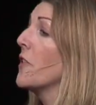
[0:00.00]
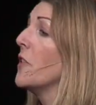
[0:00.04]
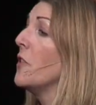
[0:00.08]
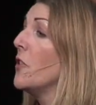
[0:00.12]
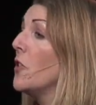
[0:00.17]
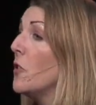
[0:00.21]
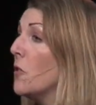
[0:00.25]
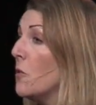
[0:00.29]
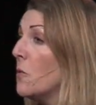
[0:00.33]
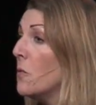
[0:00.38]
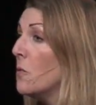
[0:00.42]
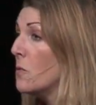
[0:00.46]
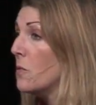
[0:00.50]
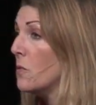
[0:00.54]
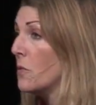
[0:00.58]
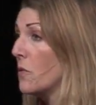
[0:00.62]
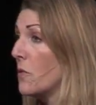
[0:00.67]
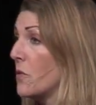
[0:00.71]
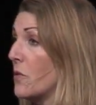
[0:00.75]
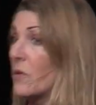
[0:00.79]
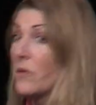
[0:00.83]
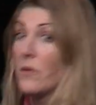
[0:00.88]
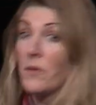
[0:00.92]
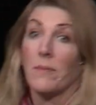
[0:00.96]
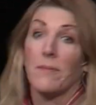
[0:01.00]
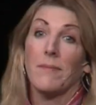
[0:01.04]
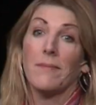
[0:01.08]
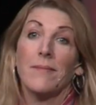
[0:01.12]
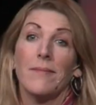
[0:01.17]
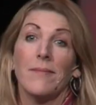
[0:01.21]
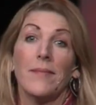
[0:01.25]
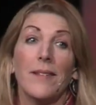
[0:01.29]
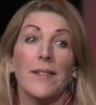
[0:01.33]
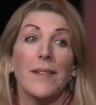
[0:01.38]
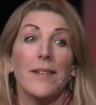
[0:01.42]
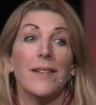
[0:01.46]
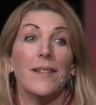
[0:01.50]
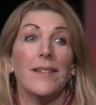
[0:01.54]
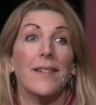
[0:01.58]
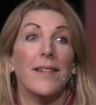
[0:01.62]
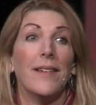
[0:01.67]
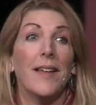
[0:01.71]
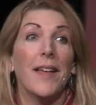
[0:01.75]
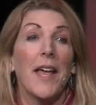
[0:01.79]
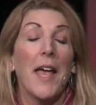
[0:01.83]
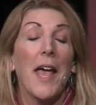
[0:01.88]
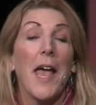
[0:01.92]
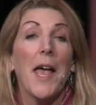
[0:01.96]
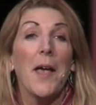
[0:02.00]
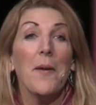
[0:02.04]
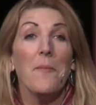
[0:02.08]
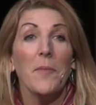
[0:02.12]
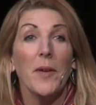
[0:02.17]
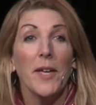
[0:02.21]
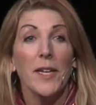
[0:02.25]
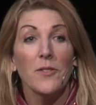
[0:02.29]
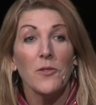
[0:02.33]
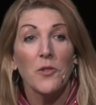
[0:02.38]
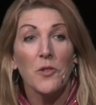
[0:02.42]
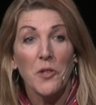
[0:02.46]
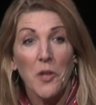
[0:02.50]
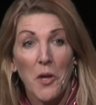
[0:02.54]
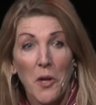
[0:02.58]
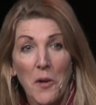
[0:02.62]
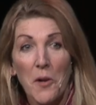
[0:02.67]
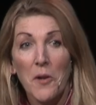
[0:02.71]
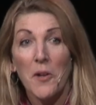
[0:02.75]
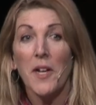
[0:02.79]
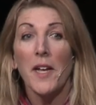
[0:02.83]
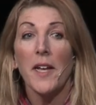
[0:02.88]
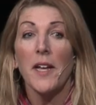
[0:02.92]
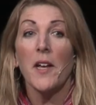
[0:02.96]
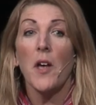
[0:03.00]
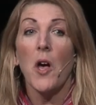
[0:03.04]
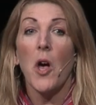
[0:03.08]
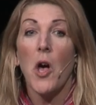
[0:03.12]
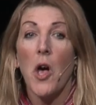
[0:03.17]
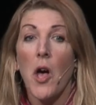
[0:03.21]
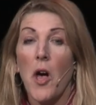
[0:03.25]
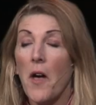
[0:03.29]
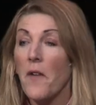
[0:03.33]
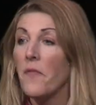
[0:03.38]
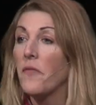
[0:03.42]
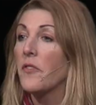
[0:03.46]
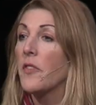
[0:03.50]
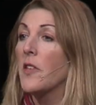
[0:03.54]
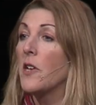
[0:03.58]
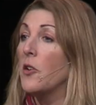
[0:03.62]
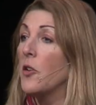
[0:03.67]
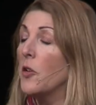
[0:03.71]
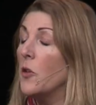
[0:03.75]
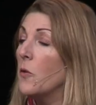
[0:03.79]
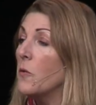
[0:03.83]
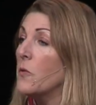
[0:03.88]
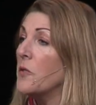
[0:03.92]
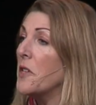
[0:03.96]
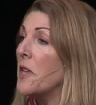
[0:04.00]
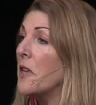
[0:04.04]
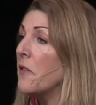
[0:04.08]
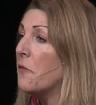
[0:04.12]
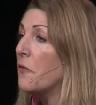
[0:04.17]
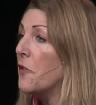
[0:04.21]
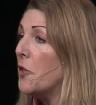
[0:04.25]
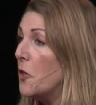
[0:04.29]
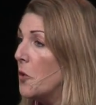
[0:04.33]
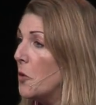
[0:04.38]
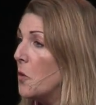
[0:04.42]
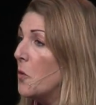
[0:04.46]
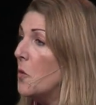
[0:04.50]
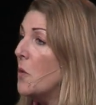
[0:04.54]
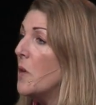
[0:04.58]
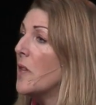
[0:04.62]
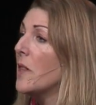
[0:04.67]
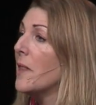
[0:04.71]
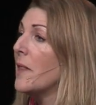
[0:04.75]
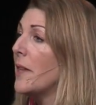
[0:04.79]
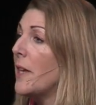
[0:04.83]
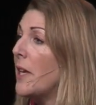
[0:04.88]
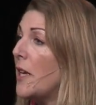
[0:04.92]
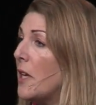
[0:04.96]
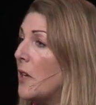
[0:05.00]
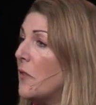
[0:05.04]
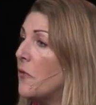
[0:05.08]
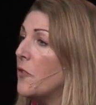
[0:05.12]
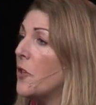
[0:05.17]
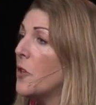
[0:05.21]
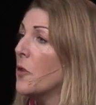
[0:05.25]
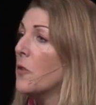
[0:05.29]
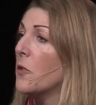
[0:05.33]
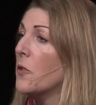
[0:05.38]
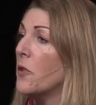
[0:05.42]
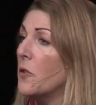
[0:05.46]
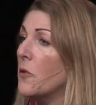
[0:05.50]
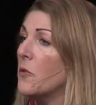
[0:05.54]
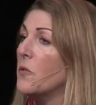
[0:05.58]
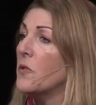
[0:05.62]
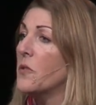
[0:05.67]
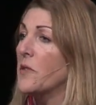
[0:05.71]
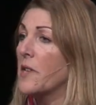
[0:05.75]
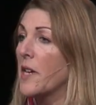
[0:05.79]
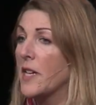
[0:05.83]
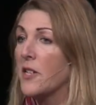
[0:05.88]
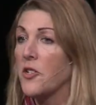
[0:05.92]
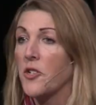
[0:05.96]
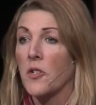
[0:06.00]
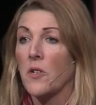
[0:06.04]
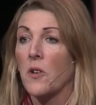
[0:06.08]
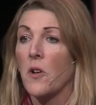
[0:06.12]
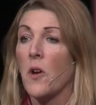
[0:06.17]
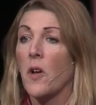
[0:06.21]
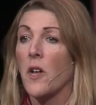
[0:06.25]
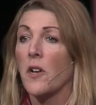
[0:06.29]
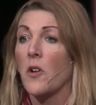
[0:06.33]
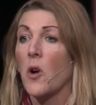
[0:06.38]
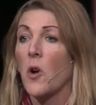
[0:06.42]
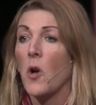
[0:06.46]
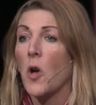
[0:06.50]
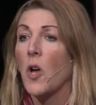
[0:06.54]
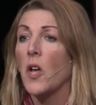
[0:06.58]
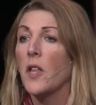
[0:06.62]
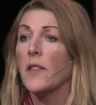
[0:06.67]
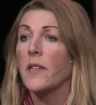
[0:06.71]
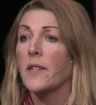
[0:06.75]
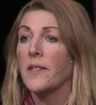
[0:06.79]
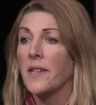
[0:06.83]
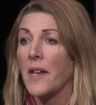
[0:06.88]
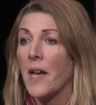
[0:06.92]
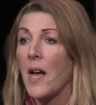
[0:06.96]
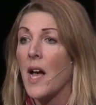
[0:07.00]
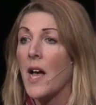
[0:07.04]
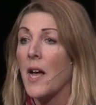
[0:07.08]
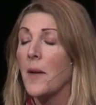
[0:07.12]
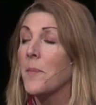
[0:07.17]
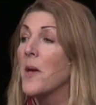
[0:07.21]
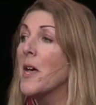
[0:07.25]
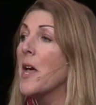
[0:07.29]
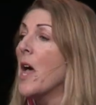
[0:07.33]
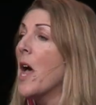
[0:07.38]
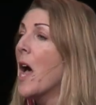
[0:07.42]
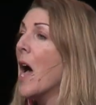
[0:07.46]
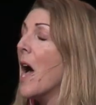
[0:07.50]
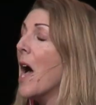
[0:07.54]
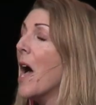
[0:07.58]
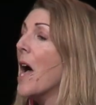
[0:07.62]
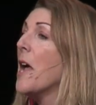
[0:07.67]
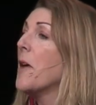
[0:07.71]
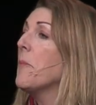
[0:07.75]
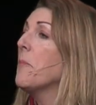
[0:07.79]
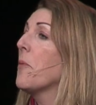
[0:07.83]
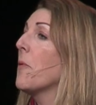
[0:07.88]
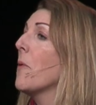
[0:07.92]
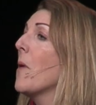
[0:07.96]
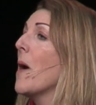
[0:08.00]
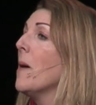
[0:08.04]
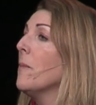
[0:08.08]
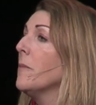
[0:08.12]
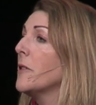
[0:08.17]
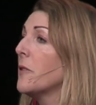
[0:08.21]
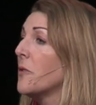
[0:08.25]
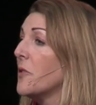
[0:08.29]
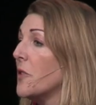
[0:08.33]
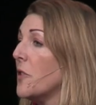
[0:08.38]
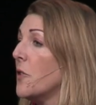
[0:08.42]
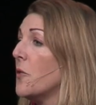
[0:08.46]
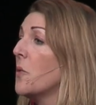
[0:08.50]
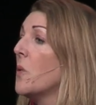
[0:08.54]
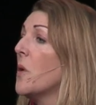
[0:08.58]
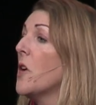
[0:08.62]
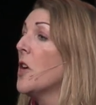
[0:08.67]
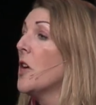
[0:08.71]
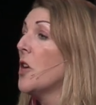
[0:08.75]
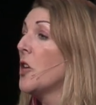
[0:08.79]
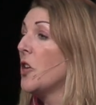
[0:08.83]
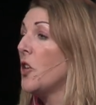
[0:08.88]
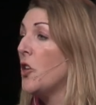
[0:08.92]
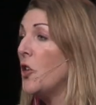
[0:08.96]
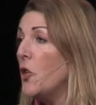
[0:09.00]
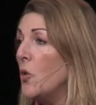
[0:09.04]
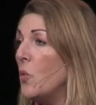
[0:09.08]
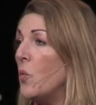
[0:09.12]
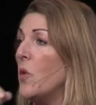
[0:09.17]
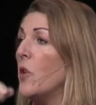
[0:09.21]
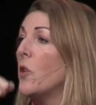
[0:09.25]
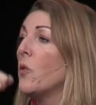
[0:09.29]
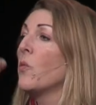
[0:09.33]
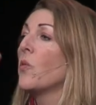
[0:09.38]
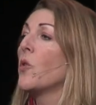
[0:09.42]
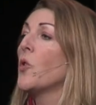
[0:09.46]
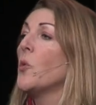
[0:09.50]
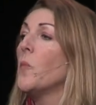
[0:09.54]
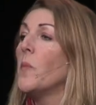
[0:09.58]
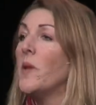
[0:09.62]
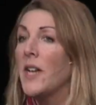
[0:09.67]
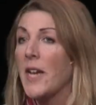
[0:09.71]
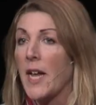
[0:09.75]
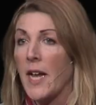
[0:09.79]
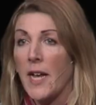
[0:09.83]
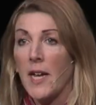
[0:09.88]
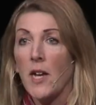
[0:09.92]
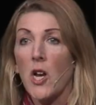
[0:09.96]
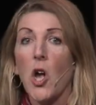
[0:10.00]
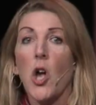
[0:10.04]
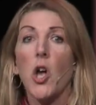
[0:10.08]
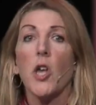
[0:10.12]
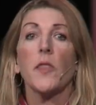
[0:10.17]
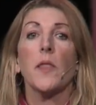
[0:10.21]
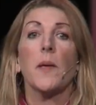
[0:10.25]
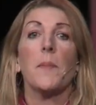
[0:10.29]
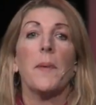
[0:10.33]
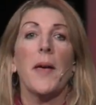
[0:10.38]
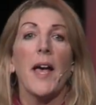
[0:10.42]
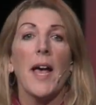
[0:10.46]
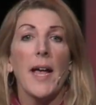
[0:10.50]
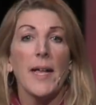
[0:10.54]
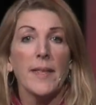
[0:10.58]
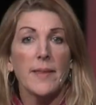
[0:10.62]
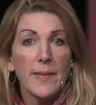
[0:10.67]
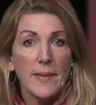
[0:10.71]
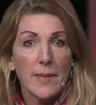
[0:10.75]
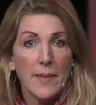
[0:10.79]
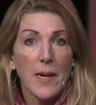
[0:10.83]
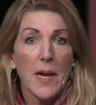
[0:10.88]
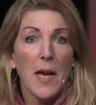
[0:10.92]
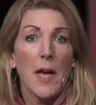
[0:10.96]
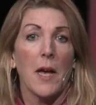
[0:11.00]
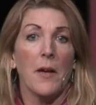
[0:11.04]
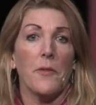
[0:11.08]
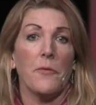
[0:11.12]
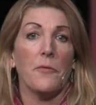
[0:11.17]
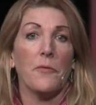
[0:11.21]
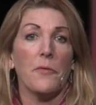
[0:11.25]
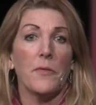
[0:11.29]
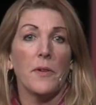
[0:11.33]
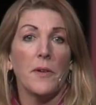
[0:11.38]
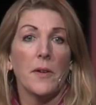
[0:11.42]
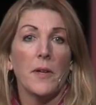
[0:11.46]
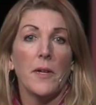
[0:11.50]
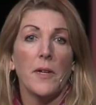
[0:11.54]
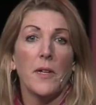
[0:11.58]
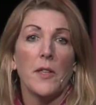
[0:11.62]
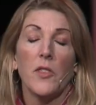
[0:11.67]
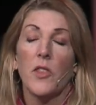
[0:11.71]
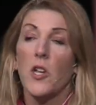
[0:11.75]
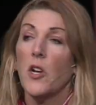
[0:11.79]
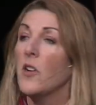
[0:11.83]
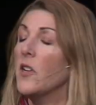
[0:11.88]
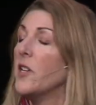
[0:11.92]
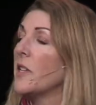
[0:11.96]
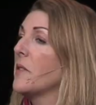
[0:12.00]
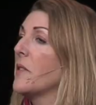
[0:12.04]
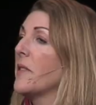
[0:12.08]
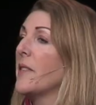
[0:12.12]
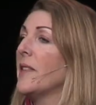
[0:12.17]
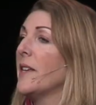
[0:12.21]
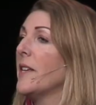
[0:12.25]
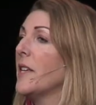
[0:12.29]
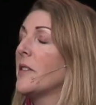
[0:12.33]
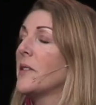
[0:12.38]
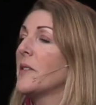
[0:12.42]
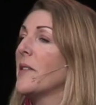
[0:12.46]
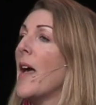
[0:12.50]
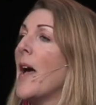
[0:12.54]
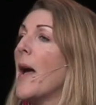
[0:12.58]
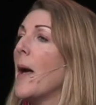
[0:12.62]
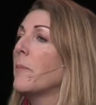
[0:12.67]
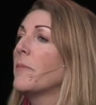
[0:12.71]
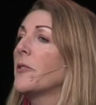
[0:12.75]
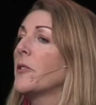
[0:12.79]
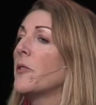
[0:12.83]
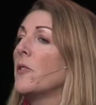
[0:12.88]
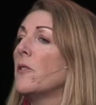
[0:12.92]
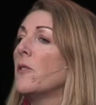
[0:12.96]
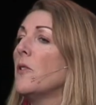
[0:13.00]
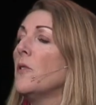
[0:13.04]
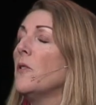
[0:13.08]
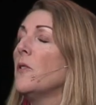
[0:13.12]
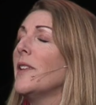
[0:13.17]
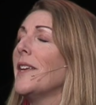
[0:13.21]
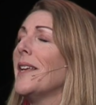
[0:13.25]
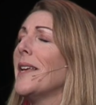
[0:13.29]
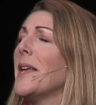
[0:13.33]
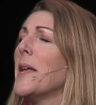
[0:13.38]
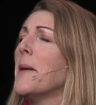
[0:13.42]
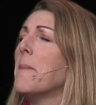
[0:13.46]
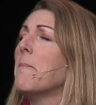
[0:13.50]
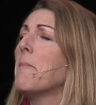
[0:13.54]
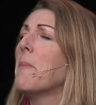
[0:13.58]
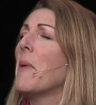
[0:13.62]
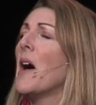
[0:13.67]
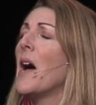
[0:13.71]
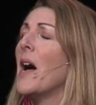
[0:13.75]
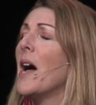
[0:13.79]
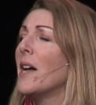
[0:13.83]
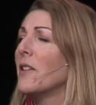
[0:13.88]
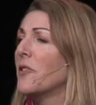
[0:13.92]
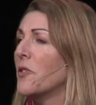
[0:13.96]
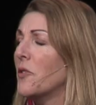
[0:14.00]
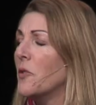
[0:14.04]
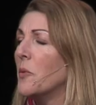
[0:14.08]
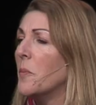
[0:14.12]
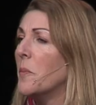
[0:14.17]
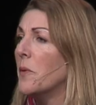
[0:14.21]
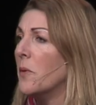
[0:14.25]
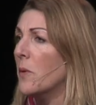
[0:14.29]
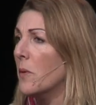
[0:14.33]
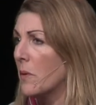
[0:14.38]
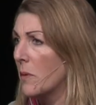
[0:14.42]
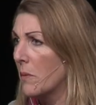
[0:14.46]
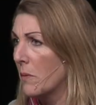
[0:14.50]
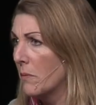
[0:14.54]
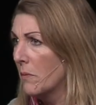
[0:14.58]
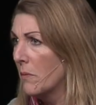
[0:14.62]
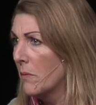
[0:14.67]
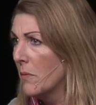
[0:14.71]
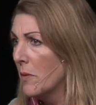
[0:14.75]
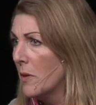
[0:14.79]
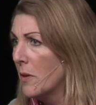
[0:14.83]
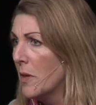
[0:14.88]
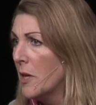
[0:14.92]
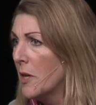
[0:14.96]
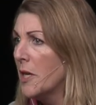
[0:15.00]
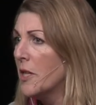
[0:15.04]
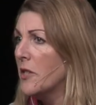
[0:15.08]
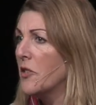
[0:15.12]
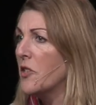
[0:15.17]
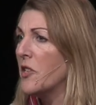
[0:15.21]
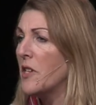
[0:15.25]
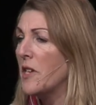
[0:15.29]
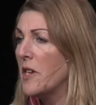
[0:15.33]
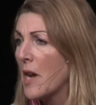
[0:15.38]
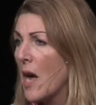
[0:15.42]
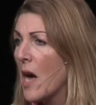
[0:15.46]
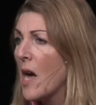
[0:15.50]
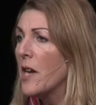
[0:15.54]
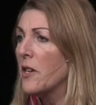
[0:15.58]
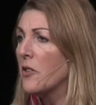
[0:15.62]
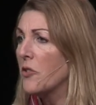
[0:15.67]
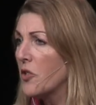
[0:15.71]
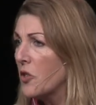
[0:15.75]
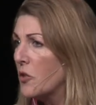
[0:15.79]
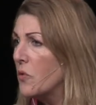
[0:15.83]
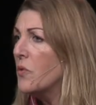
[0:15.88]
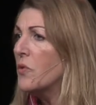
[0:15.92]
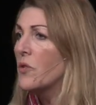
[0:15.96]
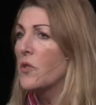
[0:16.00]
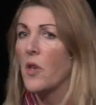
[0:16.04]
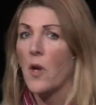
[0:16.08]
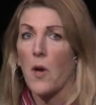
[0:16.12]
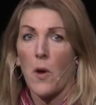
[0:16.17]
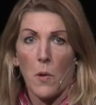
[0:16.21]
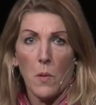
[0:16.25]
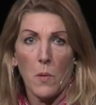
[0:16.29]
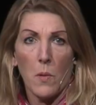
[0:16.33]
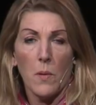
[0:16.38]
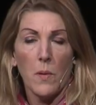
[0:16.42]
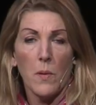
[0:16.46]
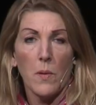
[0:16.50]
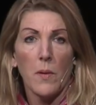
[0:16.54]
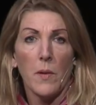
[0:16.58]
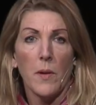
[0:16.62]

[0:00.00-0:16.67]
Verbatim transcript: the news. It means turning off the news. If you leave your news station on all the time, I promise you, you will ruminate on the bad stuff. There is, it's absolutely impossible to not do so.